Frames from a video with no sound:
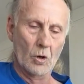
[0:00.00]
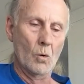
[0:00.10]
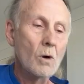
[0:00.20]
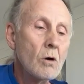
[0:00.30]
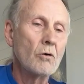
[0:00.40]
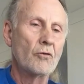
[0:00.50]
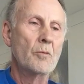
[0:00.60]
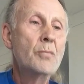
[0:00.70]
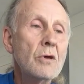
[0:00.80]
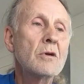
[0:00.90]
will
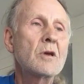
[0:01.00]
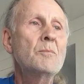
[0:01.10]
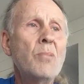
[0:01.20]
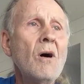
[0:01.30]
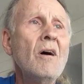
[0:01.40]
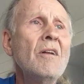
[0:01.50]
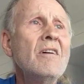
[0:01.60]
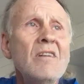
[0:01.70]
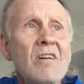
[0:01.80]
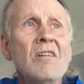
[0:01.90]
the pick part
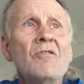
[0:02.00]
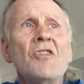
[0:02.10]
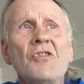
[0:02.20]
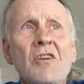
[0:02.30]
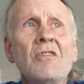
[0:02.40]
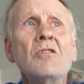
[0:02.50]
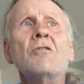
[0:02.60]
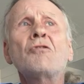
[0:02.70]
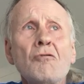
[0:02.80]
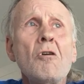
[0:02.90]
of everything
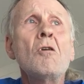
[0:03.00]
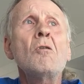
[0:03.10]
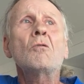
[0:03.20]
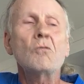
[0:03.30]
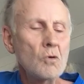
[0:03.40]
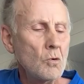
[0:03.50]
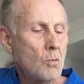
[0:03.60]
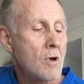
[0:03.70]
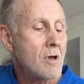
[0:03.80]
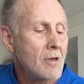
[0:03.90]
you throw
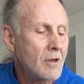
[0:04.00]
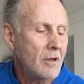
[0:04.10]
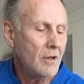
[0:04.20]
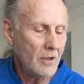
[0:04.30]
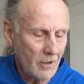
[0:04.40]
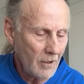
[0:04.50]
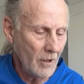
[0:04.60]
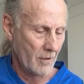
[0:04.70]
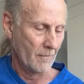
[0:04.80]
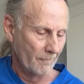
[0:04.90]

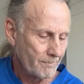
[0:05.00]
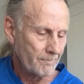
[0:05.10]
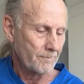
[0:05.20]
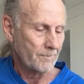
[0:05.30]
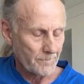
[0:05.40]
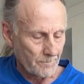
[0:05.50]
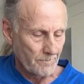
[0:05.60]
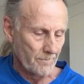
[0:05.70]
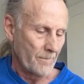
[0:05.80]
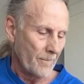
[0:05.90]
away.
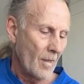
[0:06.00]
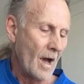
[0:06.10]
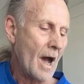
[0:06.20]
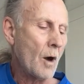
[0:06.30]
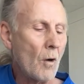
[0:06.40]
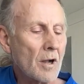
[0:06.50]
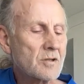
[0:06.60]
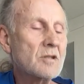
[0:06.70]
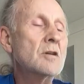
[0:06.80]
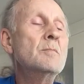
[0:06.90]
I
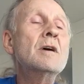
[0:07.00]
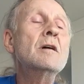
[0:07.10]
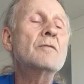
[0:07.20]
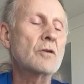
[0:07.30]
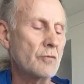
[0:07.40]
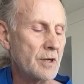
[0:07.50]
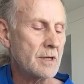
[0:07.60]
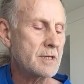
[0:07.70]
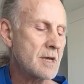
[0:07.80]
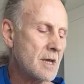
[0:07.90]
watch them
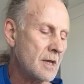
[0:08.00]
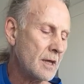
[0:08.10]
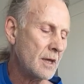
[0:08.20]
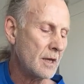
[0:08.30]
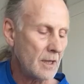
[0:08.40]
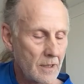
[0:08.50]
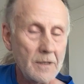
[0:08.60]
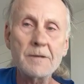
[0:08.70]
every day.